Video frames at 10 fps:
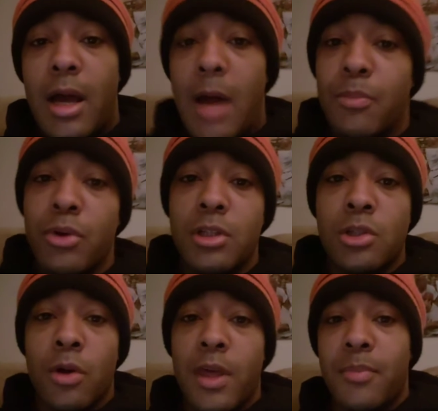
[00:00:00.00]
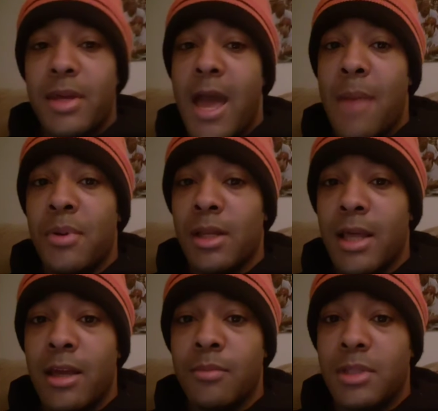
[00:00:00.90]
I'm pretty sure they'd be happy to
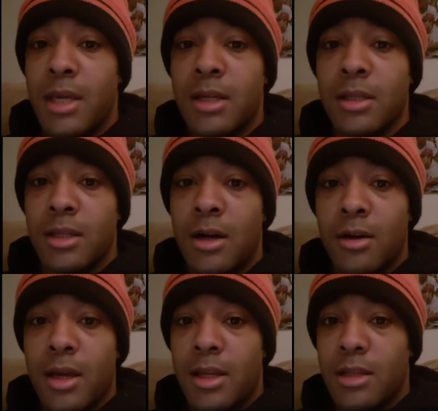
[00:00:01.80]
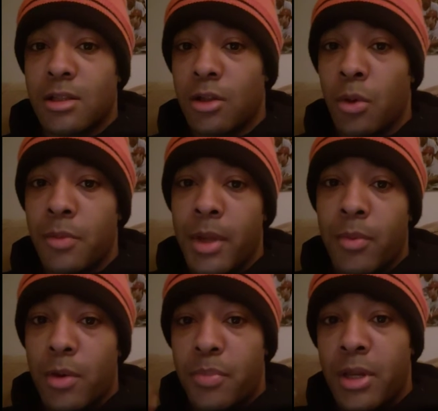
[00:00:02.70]
let him dink and dunk and then slowly be
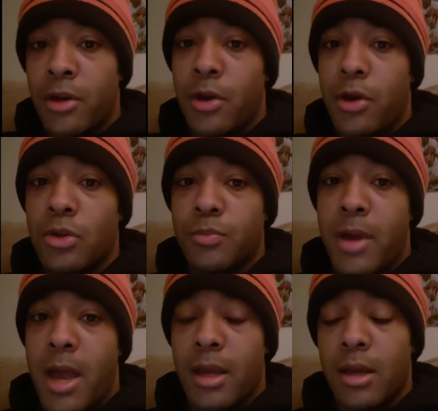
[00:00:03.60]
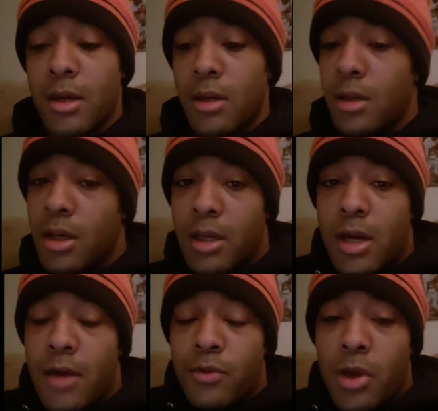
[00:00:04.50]
able to pin their ears back and
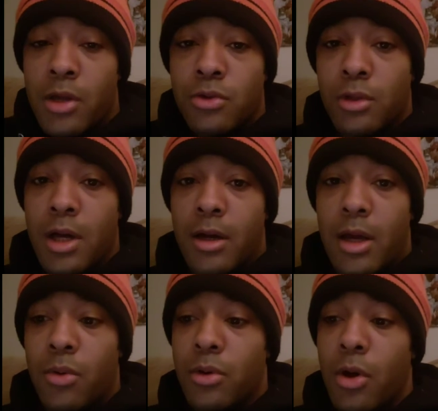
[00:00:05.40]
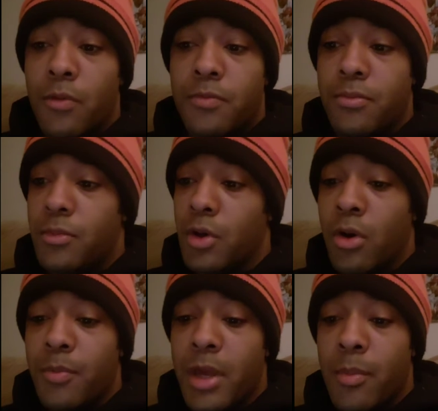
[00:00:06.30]
get after Andrew Luck. I don't know if they're
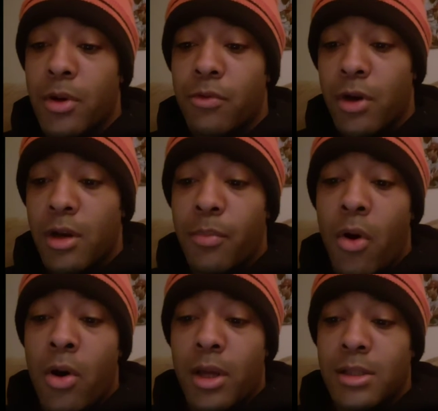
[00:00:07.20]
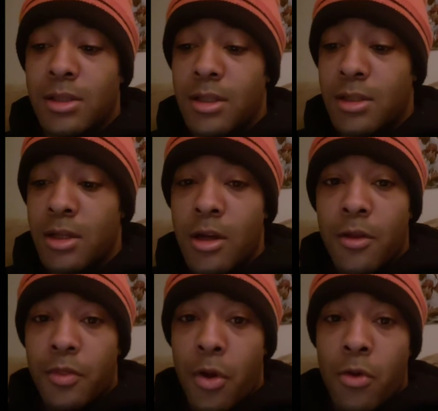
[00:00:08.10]
going to be able to run the ball against this
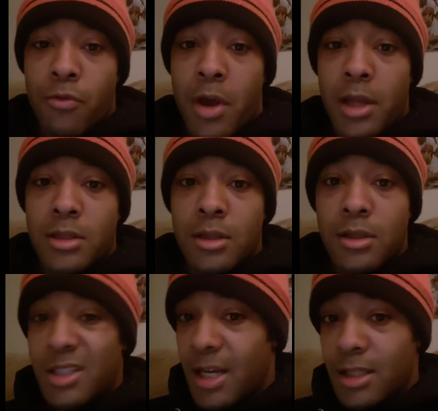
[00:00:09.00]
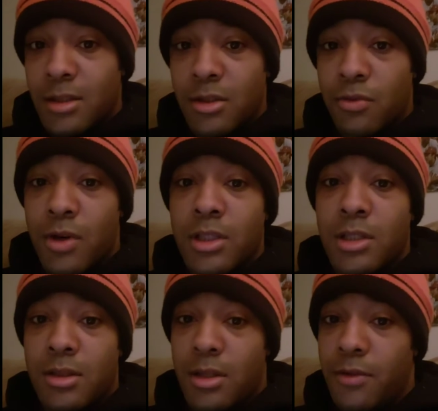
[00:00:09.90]
third-ranked Texans
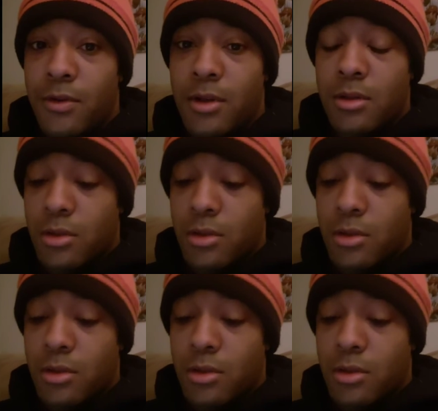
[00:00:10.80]
rush defense.